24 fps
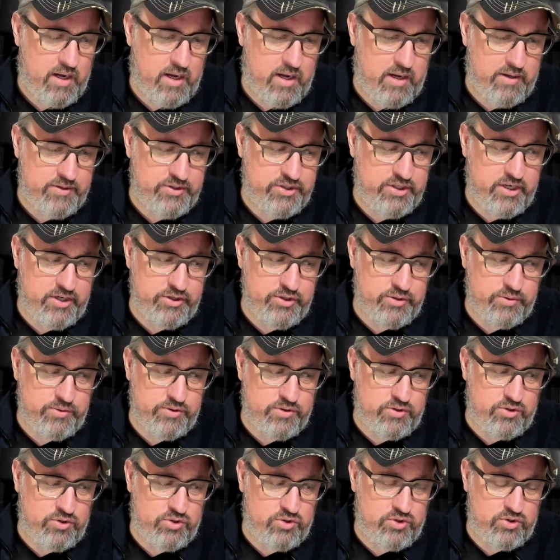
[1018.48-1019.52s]
GI Joe
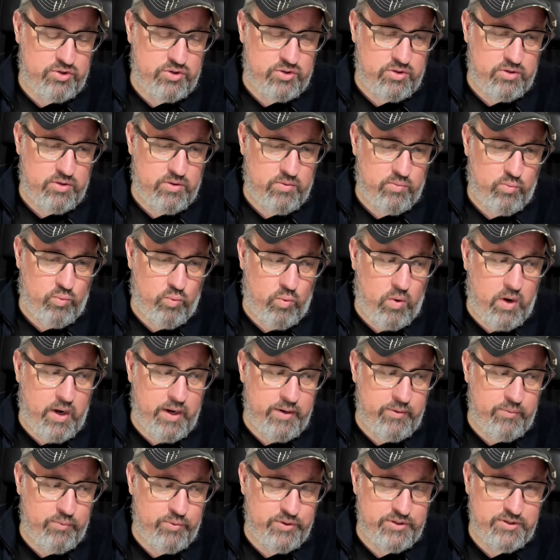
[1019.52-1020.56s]

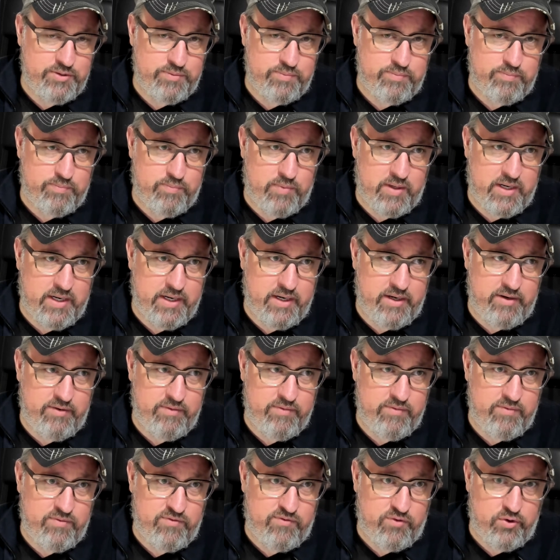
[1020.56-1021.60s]
1 was my
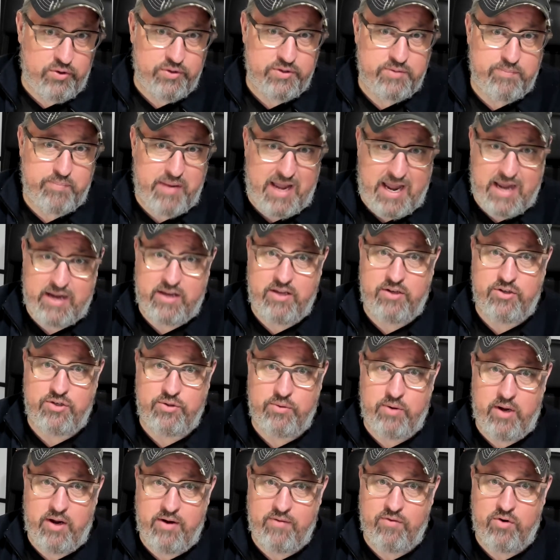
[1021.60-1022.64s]
first back
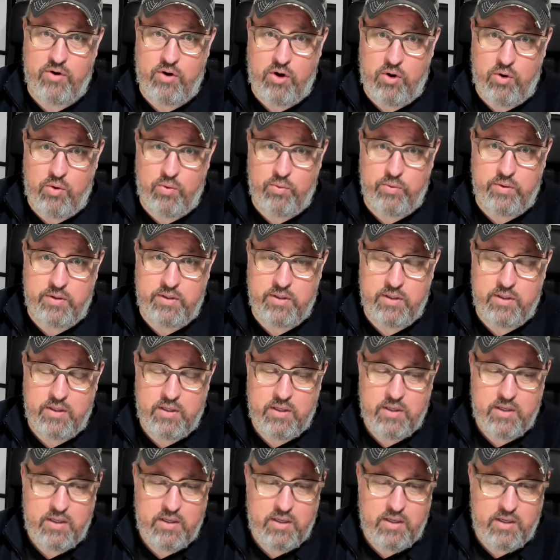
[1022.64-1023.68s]
issue I ever owned.
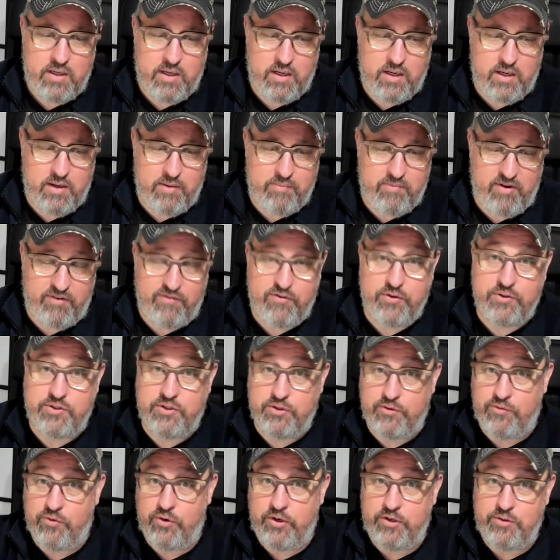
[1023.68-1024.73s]
My first
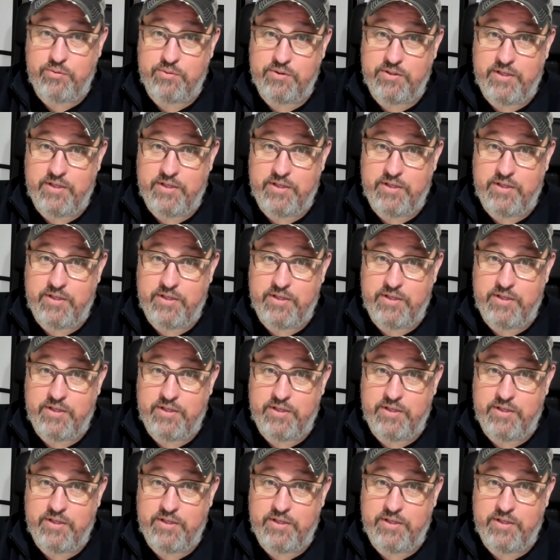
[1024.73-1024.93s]
Silver Edge was an